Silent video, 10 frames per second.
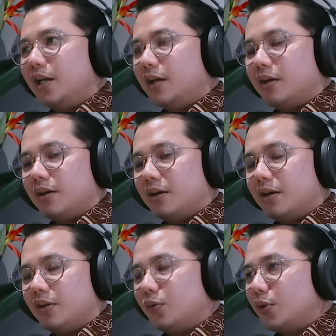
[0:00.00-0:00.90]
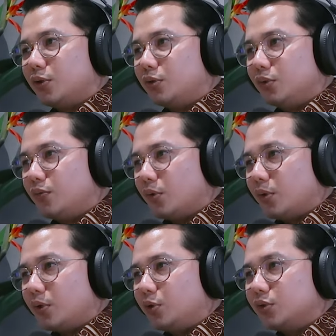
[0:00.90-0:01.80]
If you
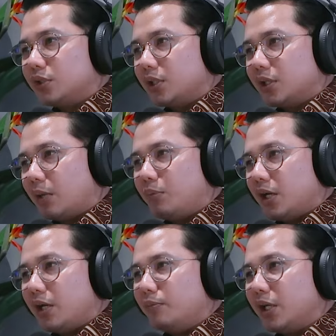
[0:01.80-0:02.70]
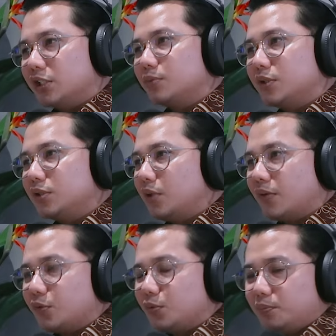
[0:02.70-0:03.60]
want to use the KPI management, you
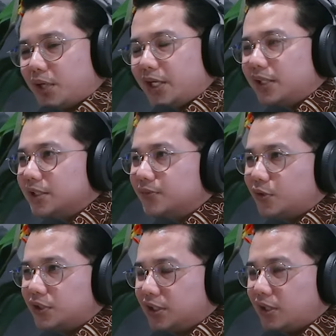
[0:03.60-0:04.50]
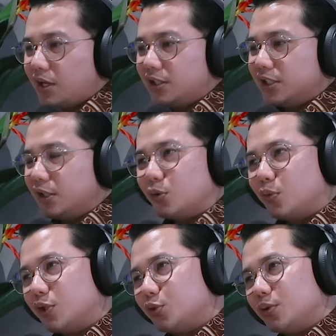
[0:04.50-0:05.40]
have to buy this for $10, and then you
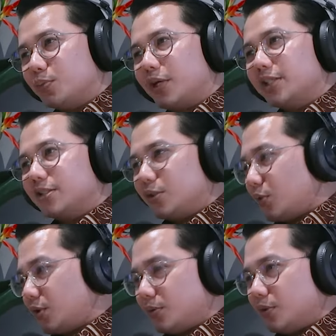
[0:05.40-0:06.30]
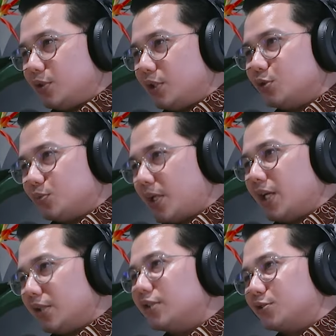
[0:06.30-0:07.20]
want to do appraisal, you need to buy
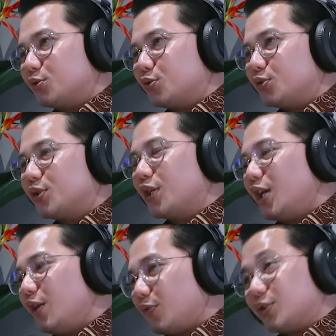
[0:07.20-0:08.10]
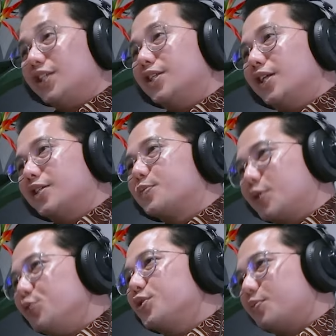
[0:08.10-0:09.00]
another tools for $10 per
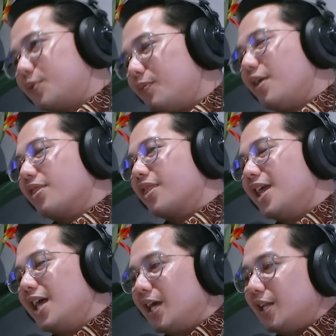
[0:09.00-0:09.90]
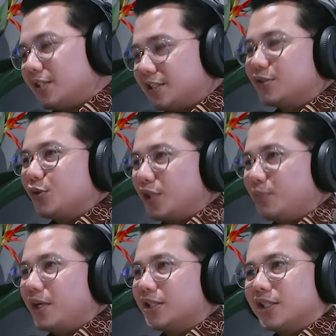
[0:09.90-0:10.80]
user per month, and then there's
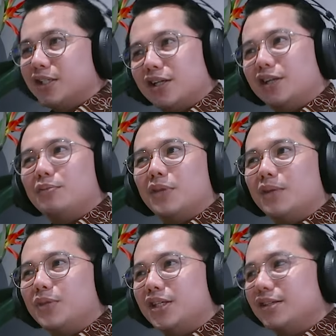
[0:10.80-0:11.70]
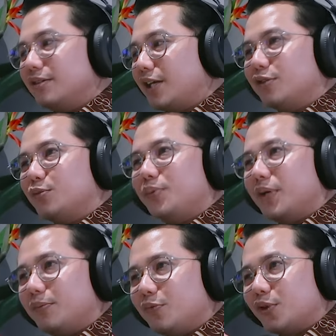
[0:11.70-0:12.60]
$20, and another maybe like you
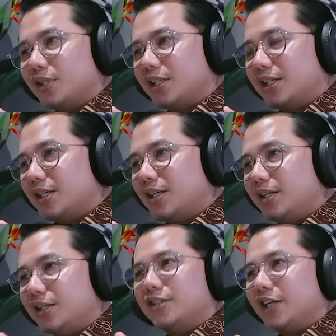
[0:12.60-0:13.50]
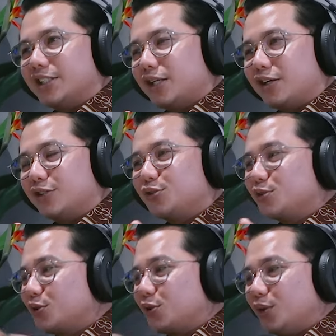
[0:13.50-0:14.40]
pay for another HR
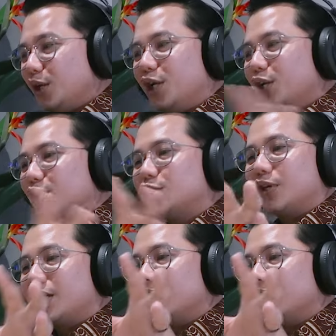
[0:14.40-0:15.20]
tool. So at